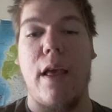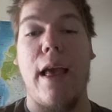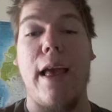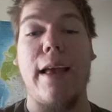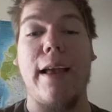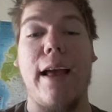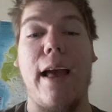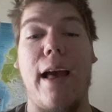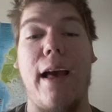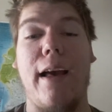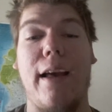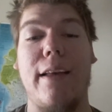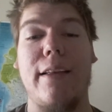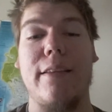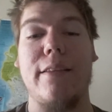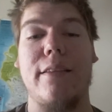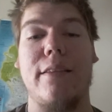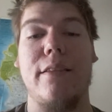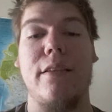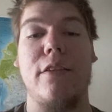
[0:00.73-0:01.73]
Hey
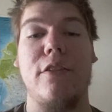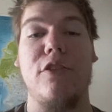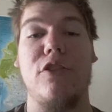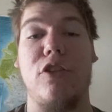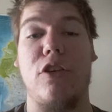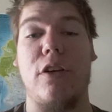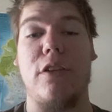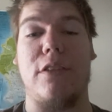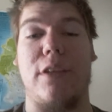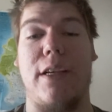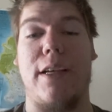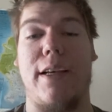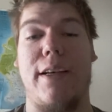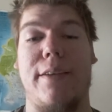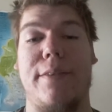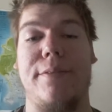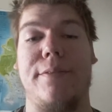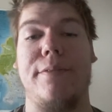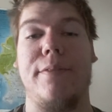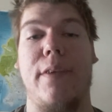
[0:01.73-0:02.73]
guys, George
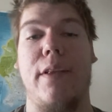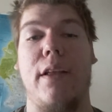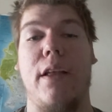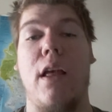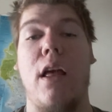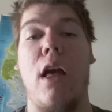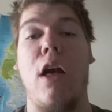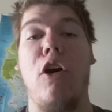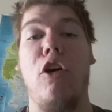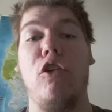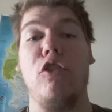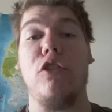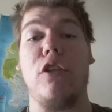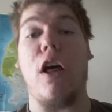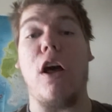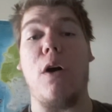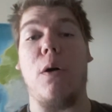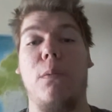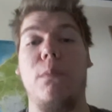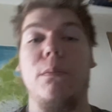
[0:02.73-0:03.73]
here.
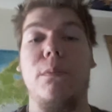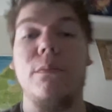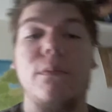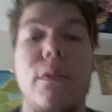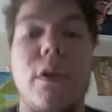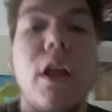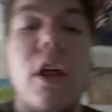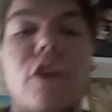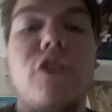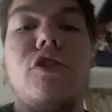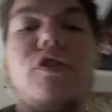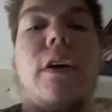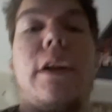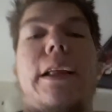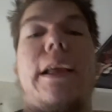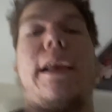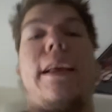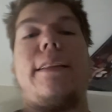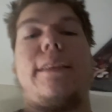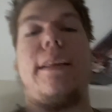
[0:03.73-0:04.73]
So,
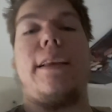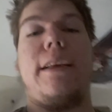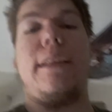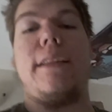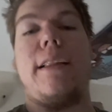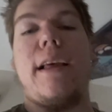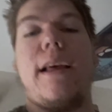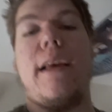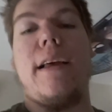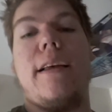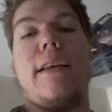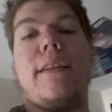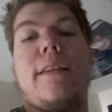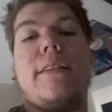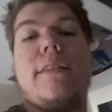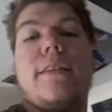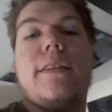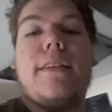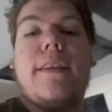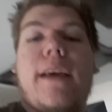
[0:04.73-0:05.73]
2018
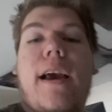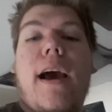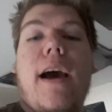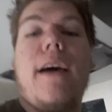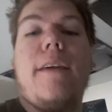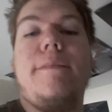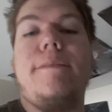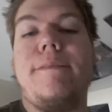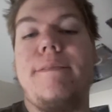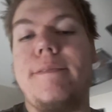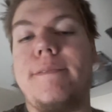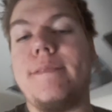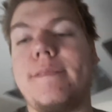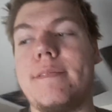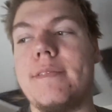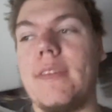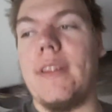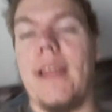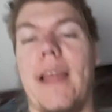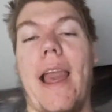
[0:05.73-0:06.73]
has come.
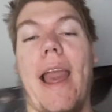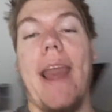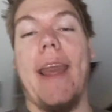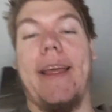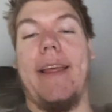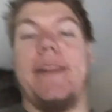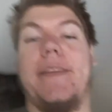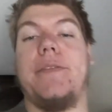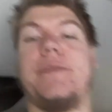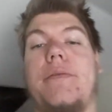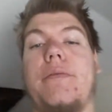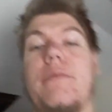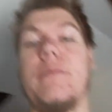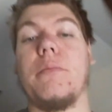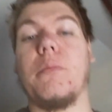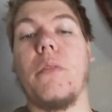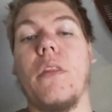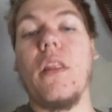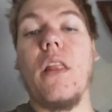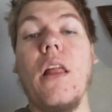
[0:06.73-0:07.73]
Yay!
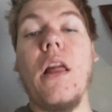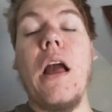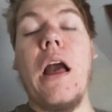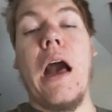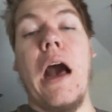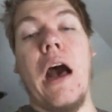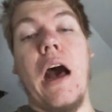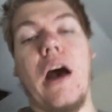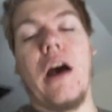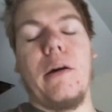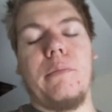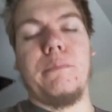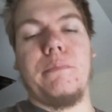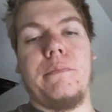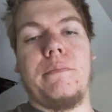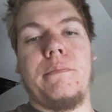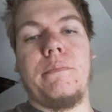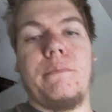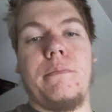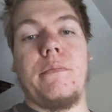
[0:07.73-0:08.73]

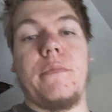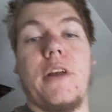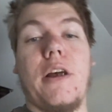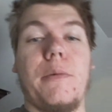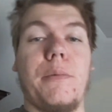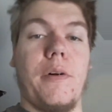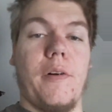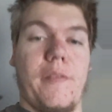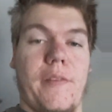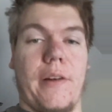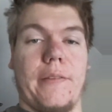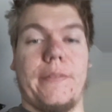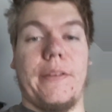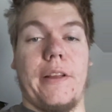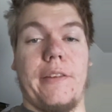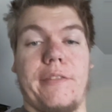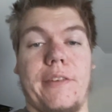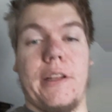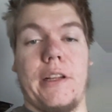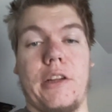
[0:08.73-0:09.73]
Um, couple of
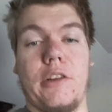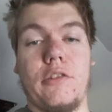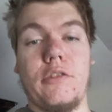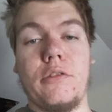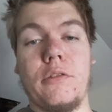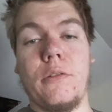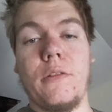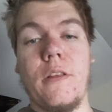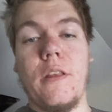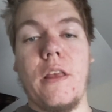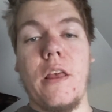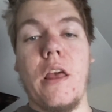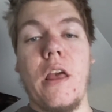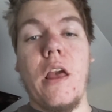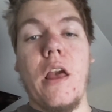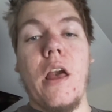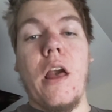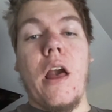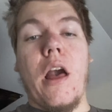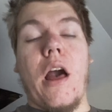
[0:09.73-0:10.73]
update videos.
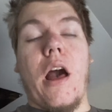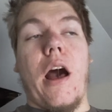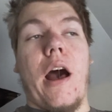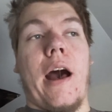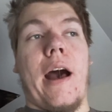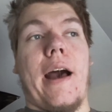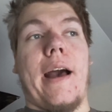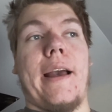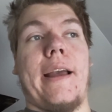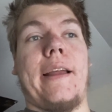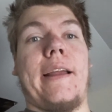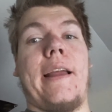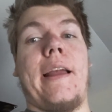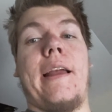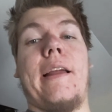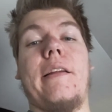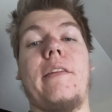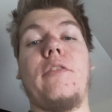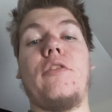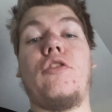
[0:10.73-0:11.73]
I
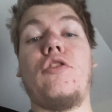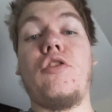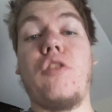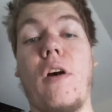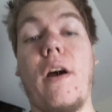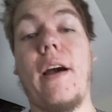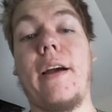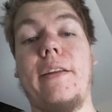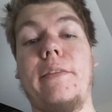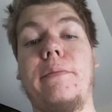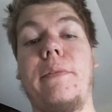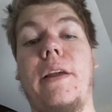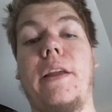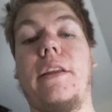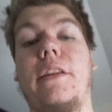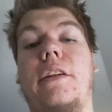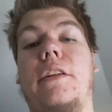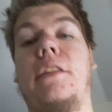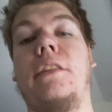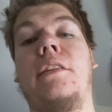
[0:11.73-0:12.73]
tried
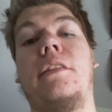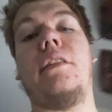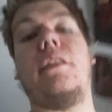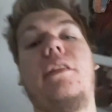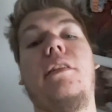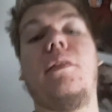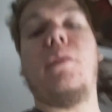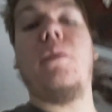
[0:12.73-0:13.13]
making